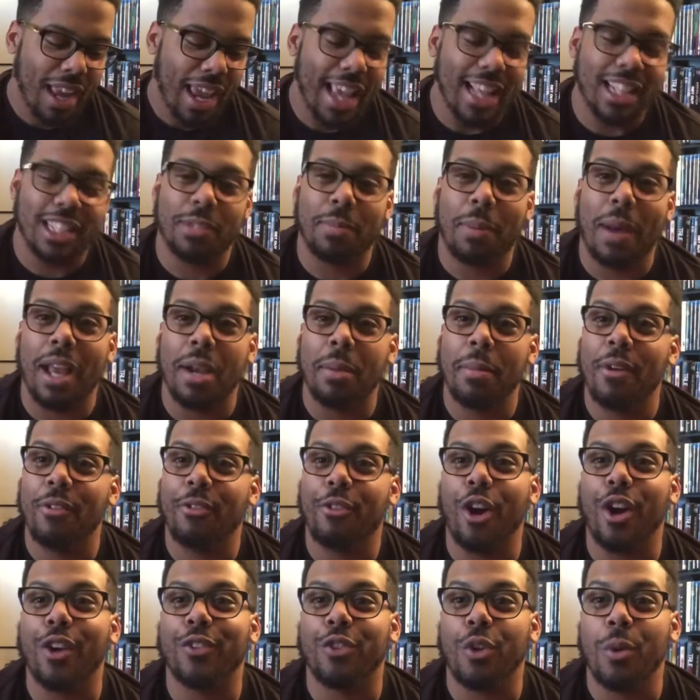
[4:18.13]
And Spider-Man
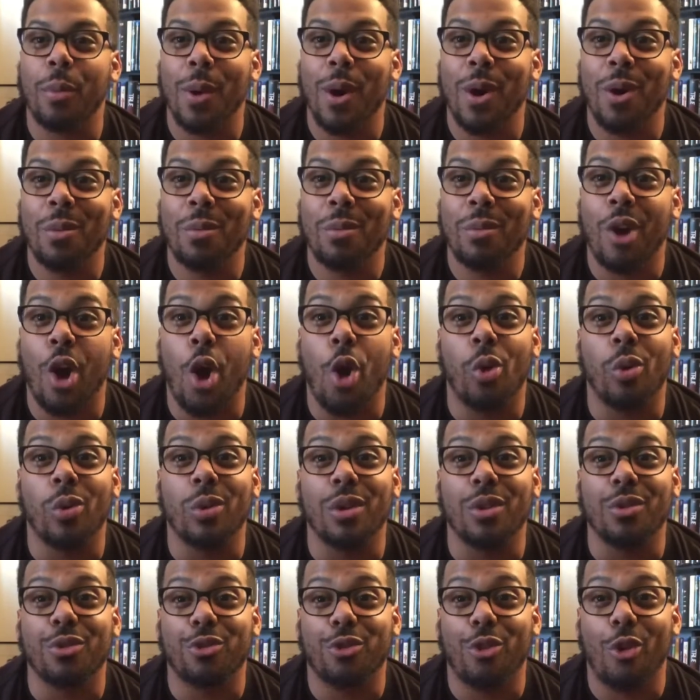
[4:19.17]
Far From Home,
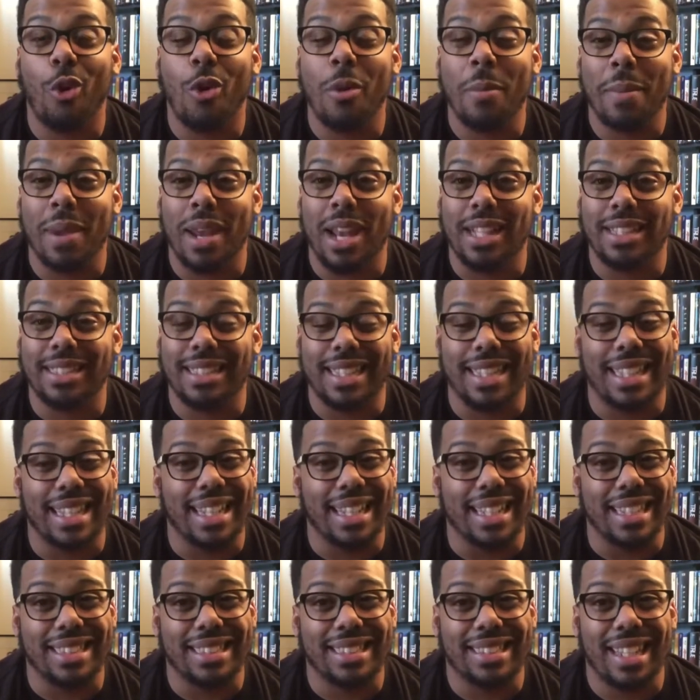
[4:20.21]
only 4 minutes in the
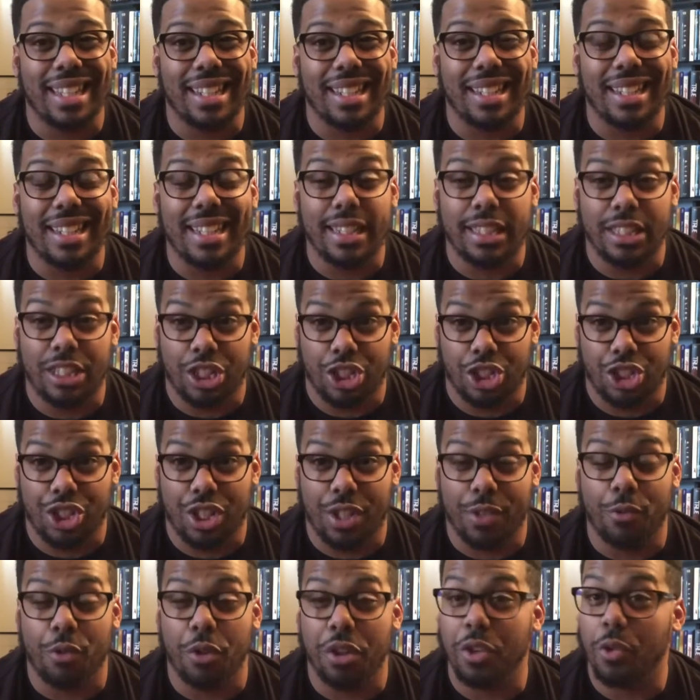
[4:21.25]
extended
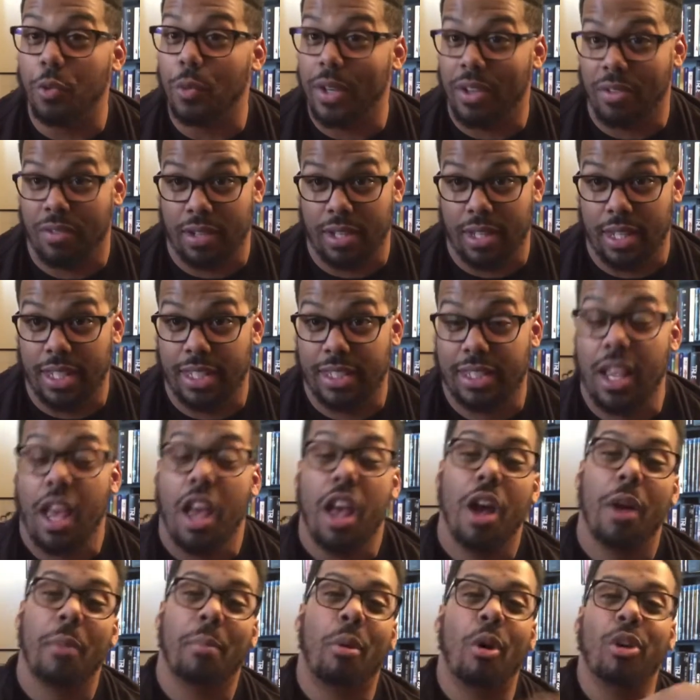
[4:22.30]
edition for the re-release.
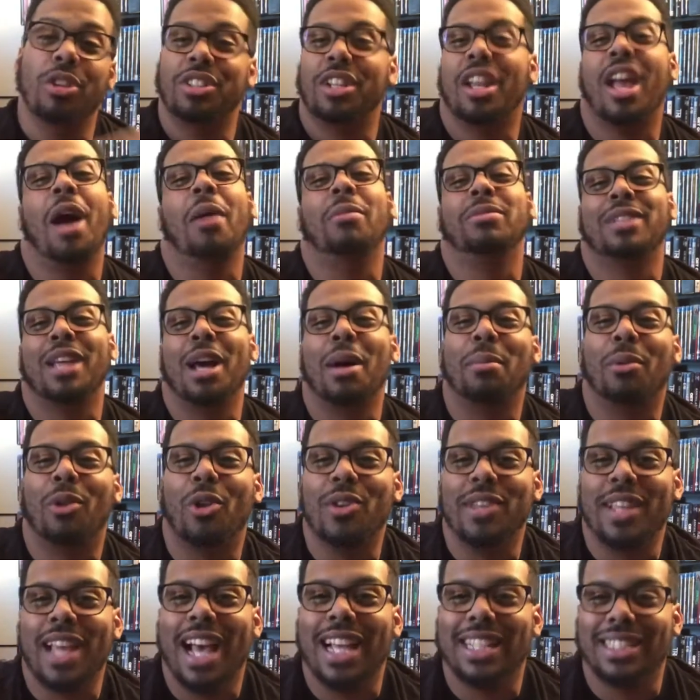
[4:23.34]
Post your comments down below,
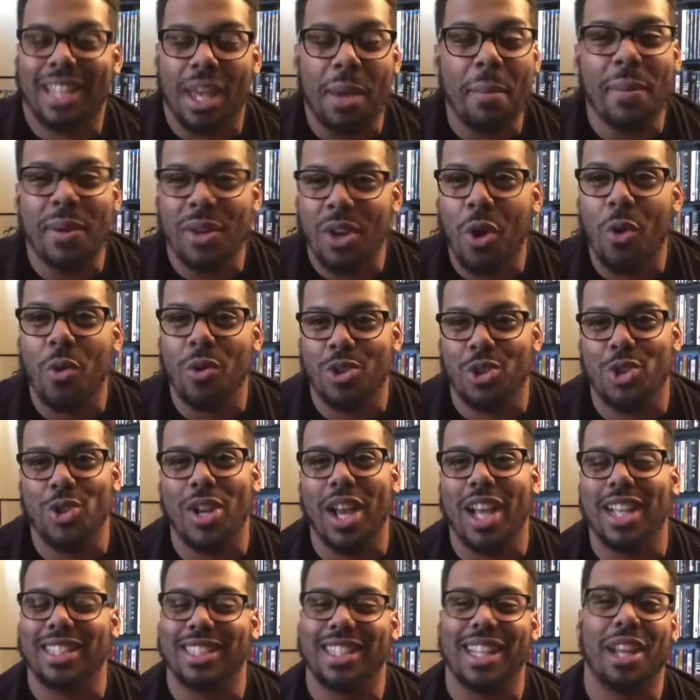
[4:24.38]
you guys. Let me know what you
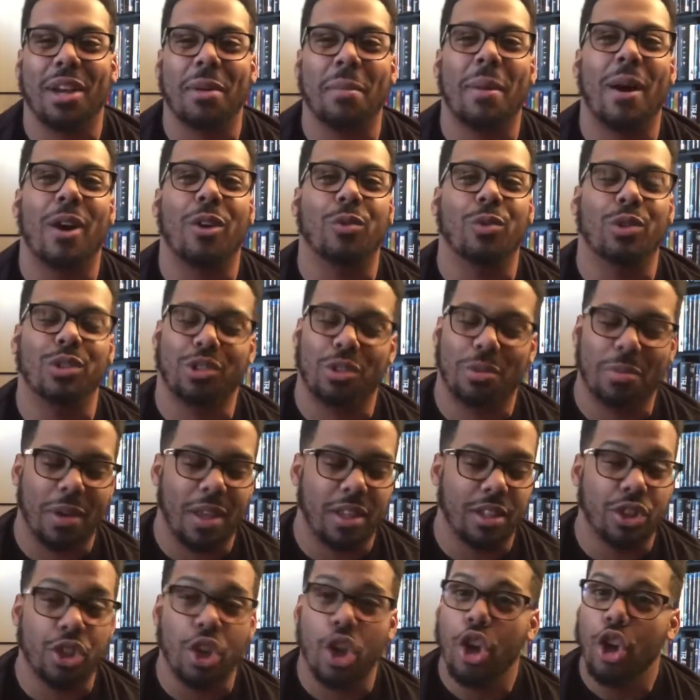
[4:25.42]
guys think about Russo
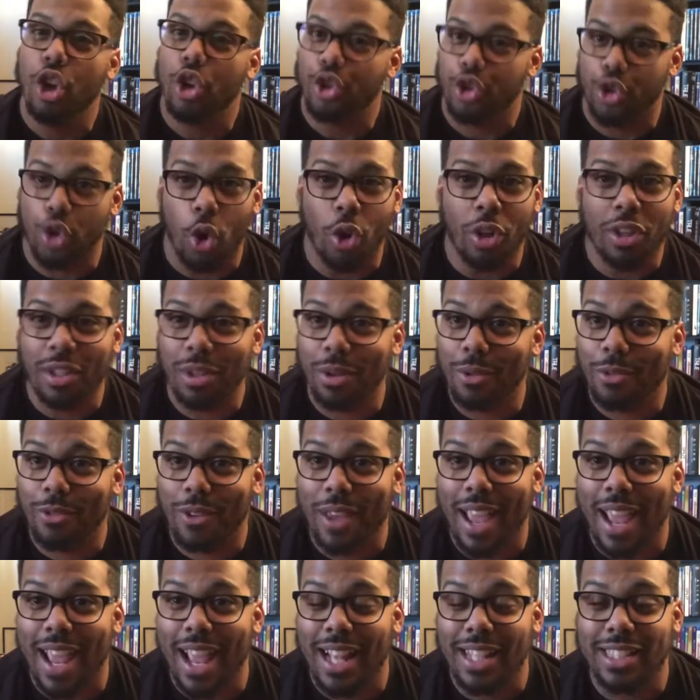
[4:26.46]
Brothers trolling the
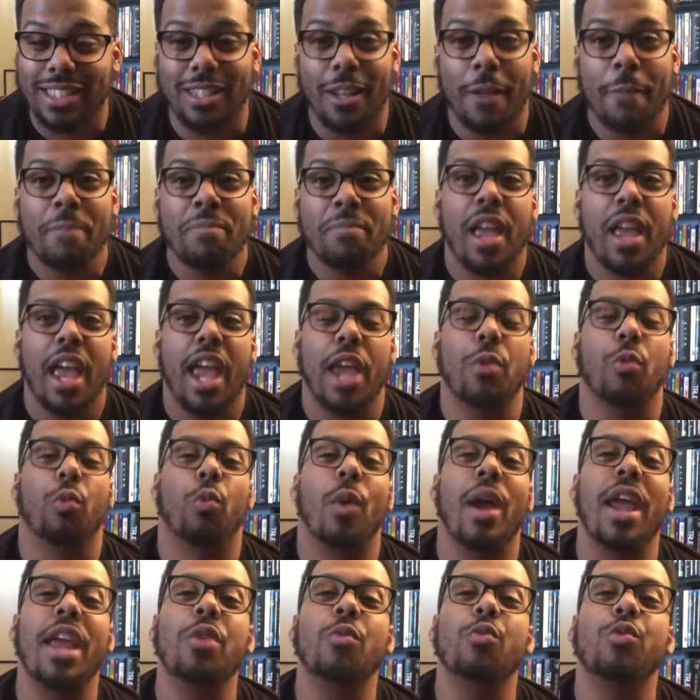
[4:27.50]
fans. And
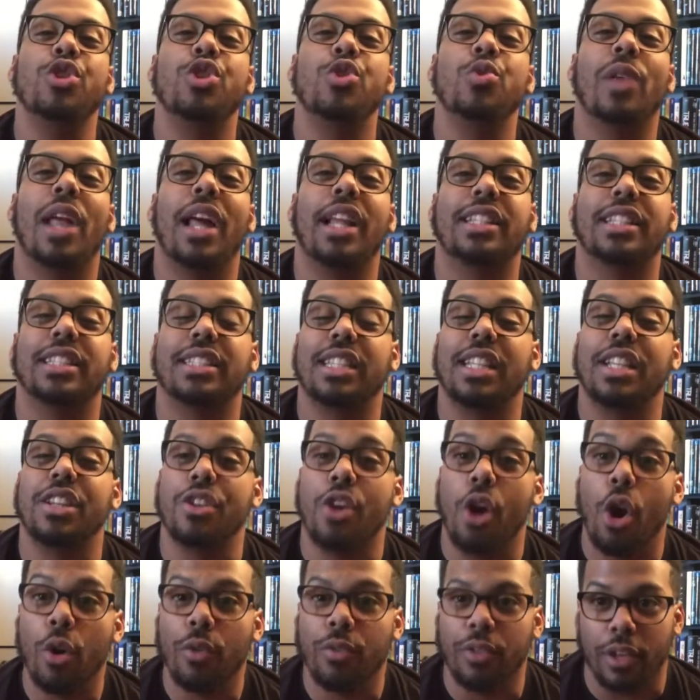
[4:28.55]
when would you like to see
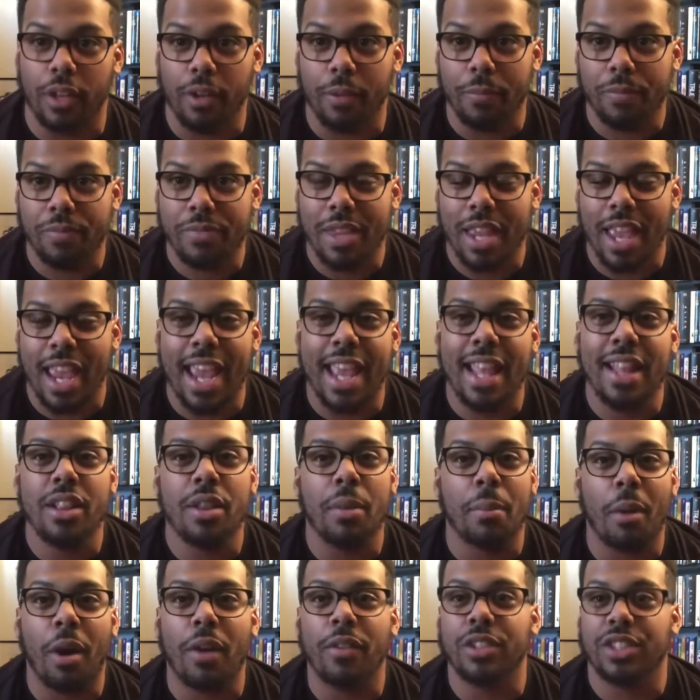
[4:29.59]
Nova in
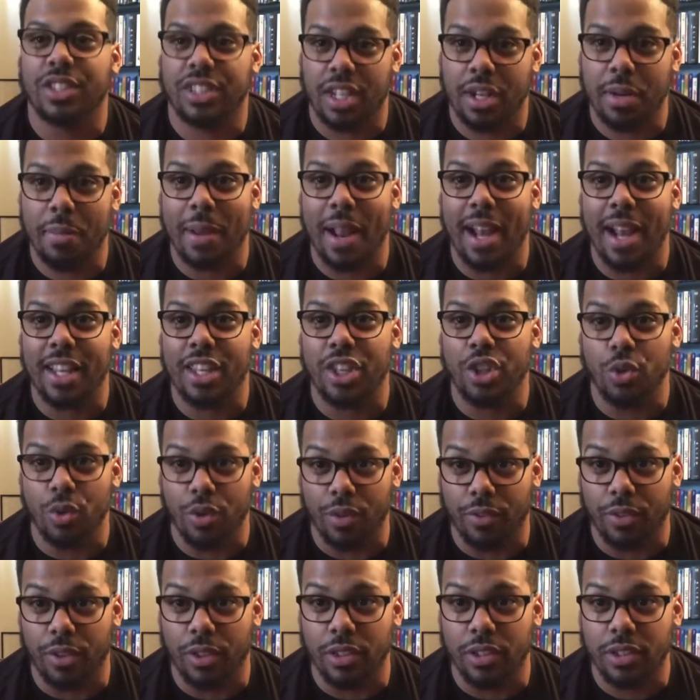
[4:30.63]
the Marvel Cinematic
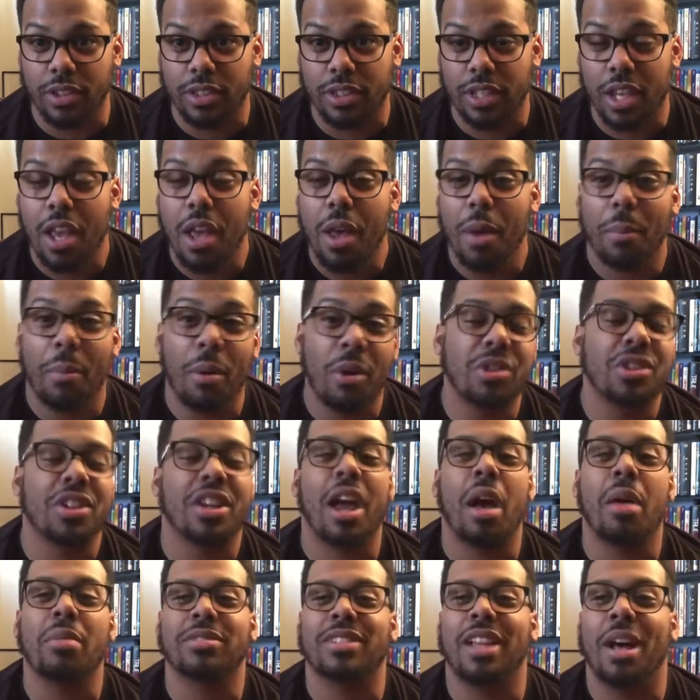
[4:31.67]
Universe? Post your
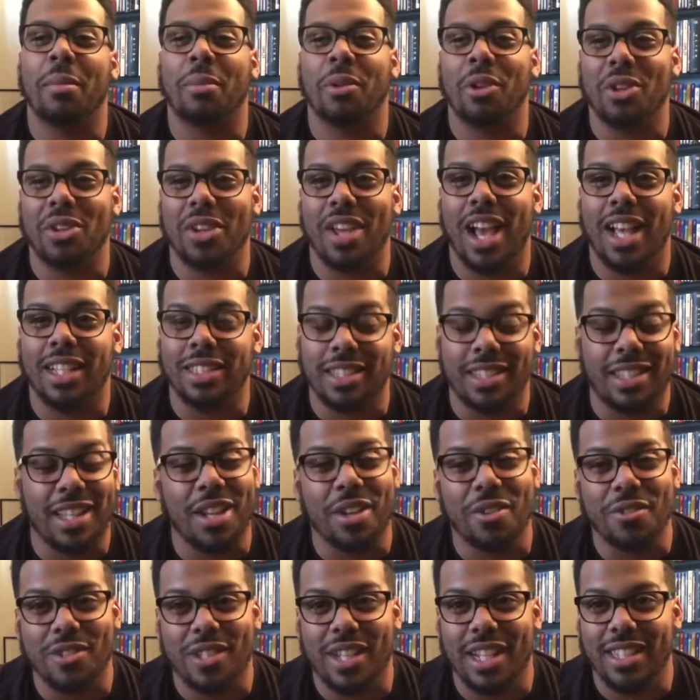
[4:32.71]
comments down below, you guys. And thank
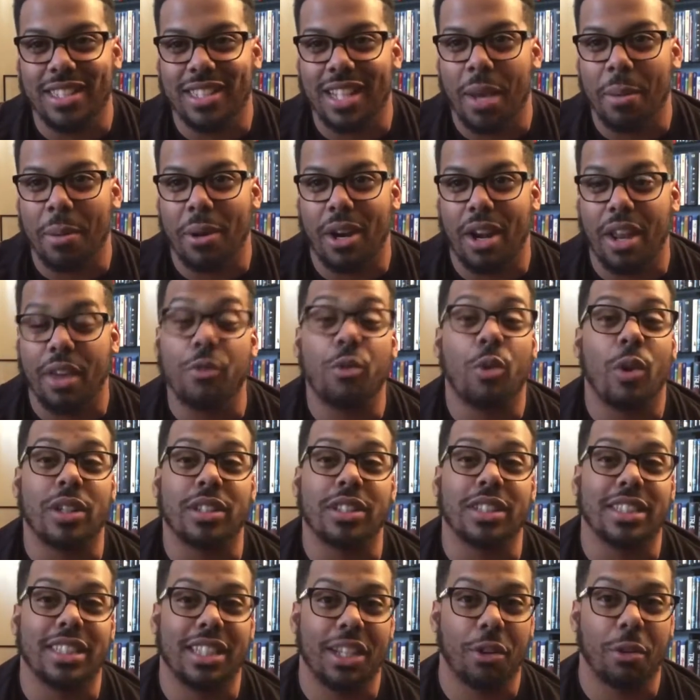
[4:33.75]
you for taking time today for
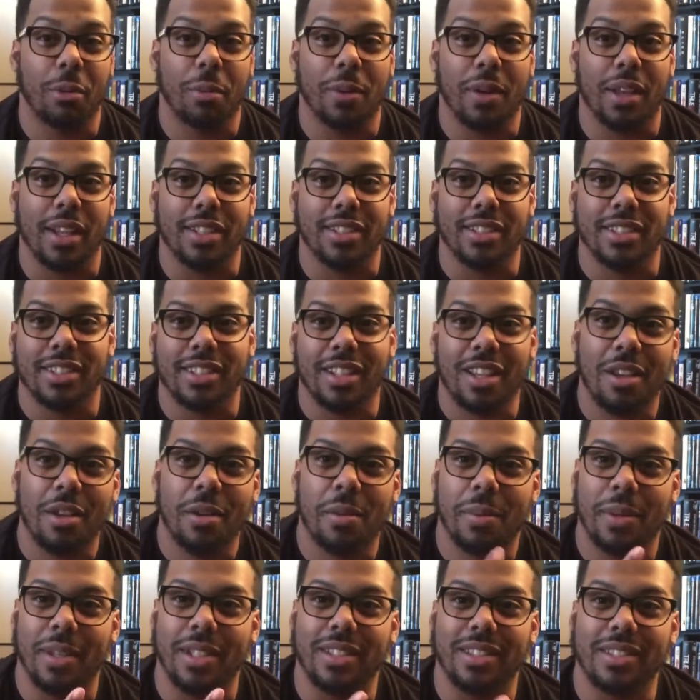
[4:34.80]
watching SeaWorld Productions.
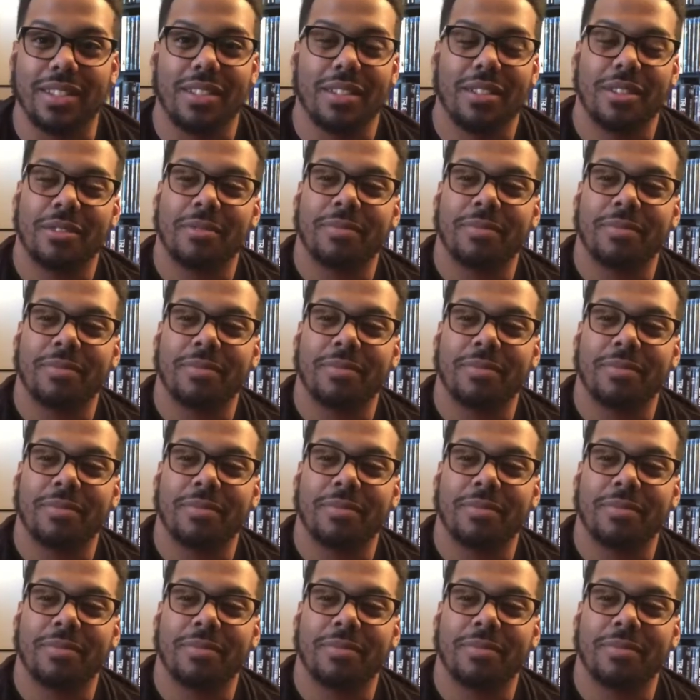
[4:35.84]
Peace.